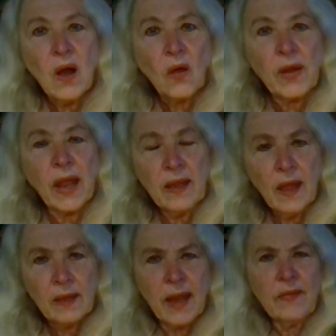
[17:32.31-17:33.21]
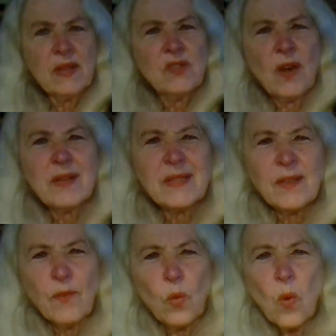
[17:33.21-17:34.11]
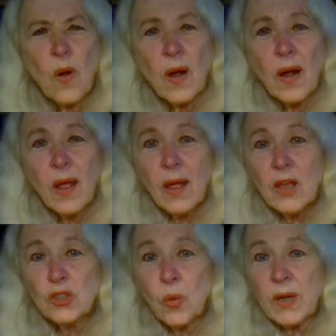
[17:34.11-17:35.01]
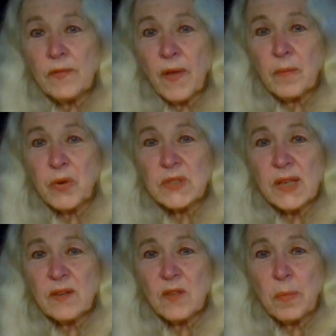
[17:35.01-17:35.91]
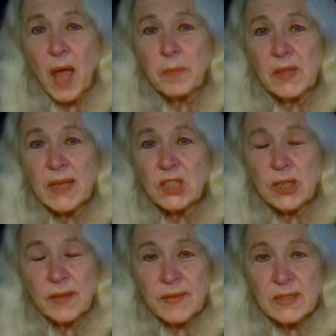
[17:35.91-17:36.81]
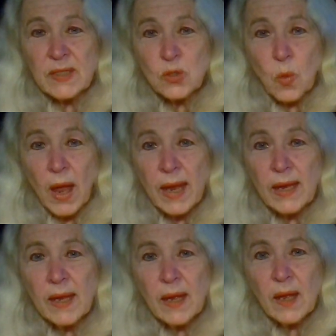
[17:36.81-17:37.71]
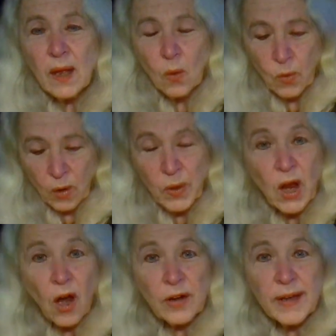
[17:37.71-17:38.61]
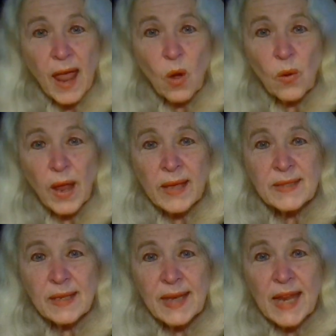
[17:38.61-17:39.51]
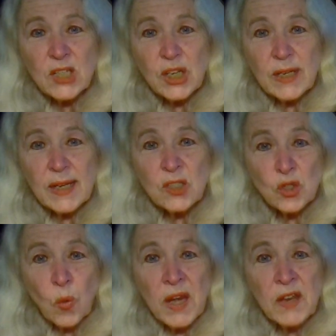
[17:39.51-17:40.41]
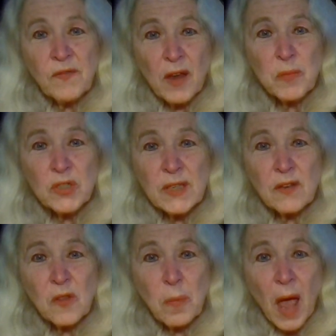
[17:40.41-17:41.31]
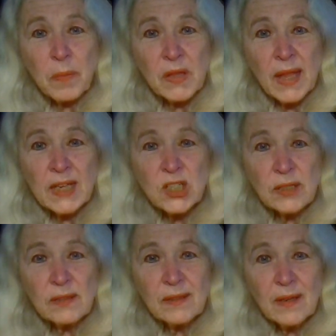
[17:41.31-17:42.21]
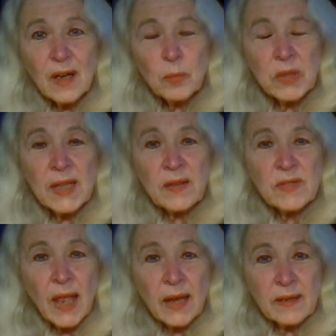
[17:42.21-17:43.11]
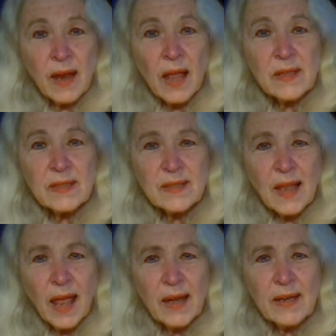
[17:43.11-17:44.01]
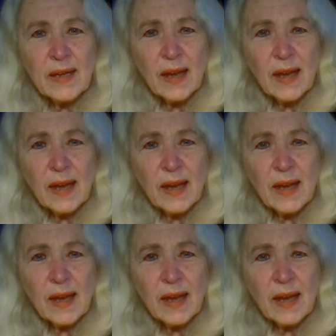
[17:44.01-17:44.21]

Okay, can they start a civil war? 25% of the population, and this is why where we are now as a nation is 25% of the population believes that guns and